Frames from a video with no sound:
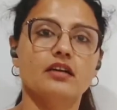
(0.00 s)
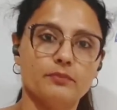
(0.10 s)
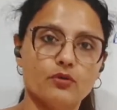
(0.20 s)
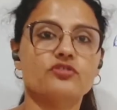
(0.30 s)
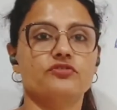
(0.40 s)

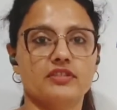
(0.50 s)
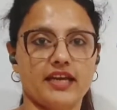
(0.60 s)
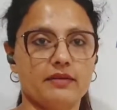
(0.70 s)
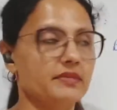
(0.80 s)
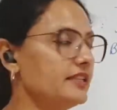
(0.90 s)
post
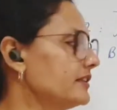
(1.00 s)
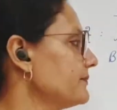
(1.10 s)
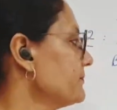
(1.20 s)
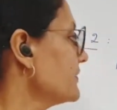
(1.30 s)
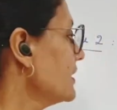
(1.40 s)
retirement,
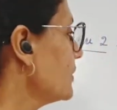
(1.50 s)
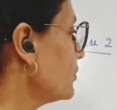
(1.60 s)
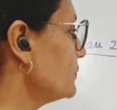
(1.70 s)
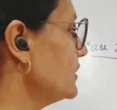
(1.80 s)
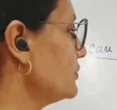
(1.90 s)

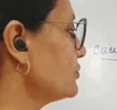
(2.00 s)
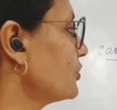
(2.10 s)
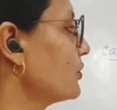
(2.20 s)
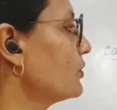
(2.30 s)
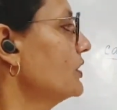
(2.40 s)
what will you
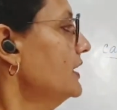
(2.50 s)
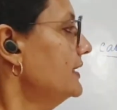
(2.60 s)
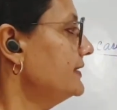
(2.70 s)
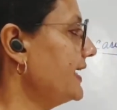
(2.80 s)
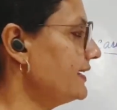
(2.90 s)
show?
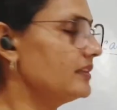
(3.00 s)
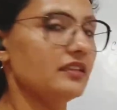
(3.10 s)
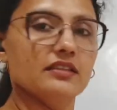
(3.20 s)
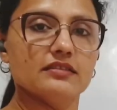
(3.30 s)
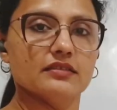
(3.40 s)

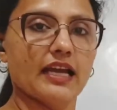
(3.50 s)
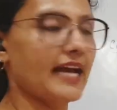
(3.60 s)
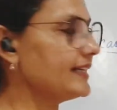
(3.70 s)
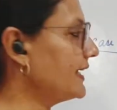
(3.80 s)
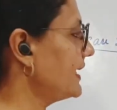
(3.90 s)
Debtors
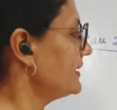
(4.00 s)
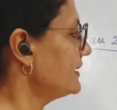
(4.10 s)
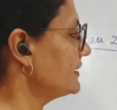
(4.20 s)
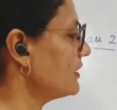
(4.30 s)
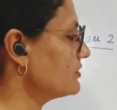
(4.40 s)
at
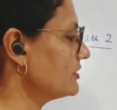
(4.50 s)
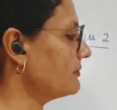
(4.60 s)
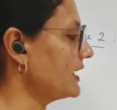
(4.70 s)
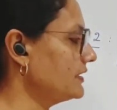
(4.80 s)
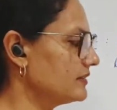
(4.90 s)
80,000
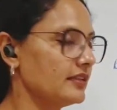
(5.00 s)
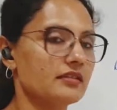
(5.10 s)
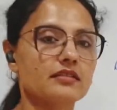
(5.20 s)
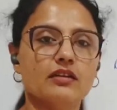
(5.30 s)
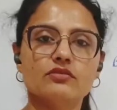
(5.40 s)
minus
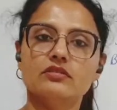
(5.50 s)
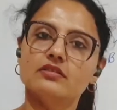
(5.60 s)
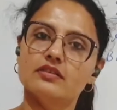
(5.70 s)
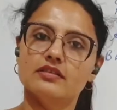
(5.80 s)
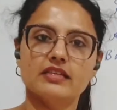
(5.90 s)

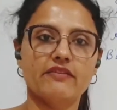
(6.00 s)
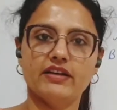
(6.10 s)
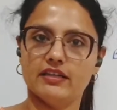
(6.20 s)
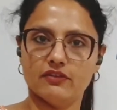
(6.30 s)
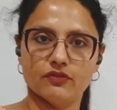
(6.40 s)
6,000,
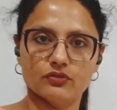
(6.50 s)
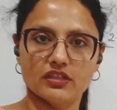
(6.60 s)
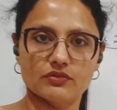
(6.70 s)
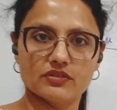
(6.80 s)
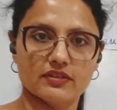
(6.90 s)

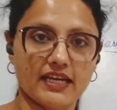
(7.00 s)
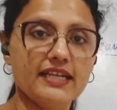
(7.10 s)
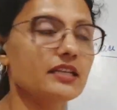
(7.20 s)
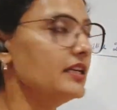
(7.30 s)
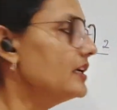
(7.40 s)
74,000,
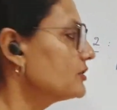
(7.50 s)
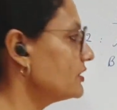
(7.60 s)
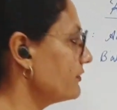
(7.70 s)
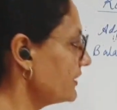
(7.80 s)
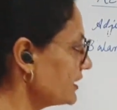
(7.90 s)
right? So
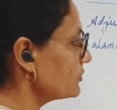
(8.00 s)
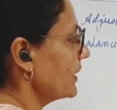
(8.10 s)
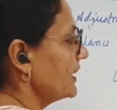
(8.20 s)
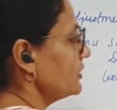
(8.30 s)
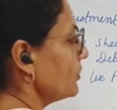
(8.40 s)
the fresh
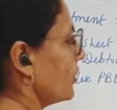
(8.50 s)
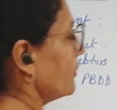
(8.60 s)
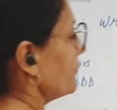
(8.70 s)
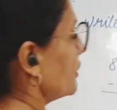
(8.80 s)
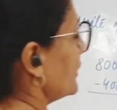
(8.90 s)
value of your